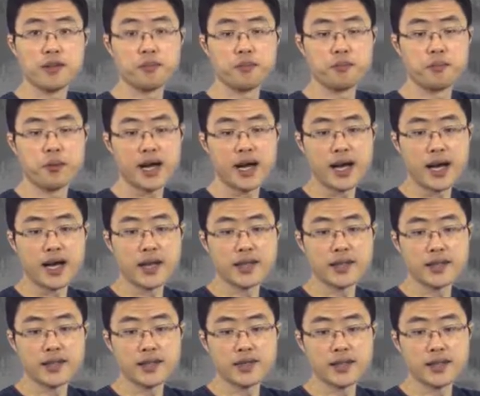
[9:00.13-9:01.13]

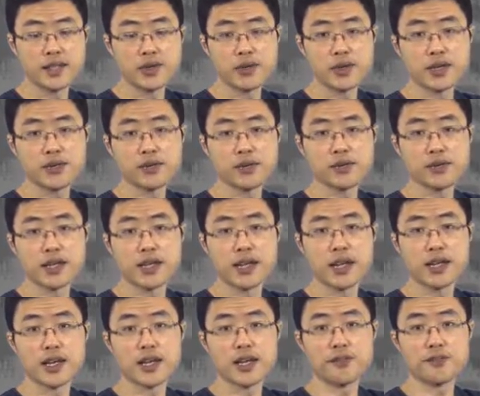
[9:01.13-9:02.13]
by the equation that
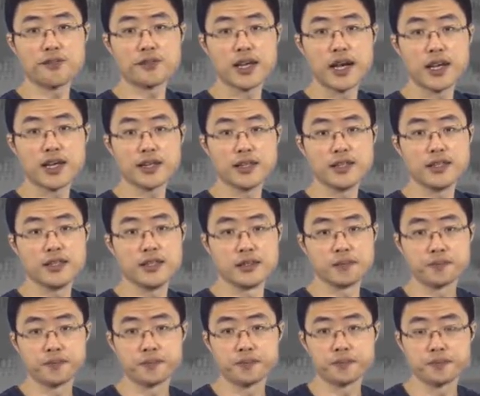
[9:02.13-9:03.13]
I have down
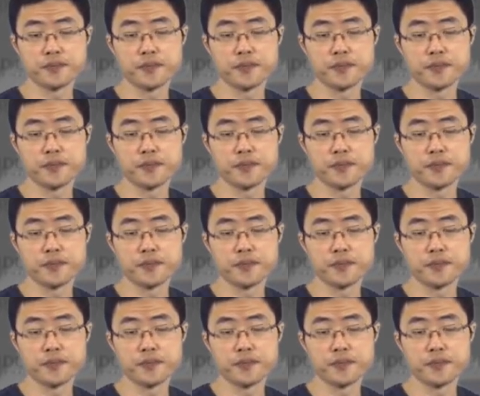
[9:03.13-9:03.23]
here.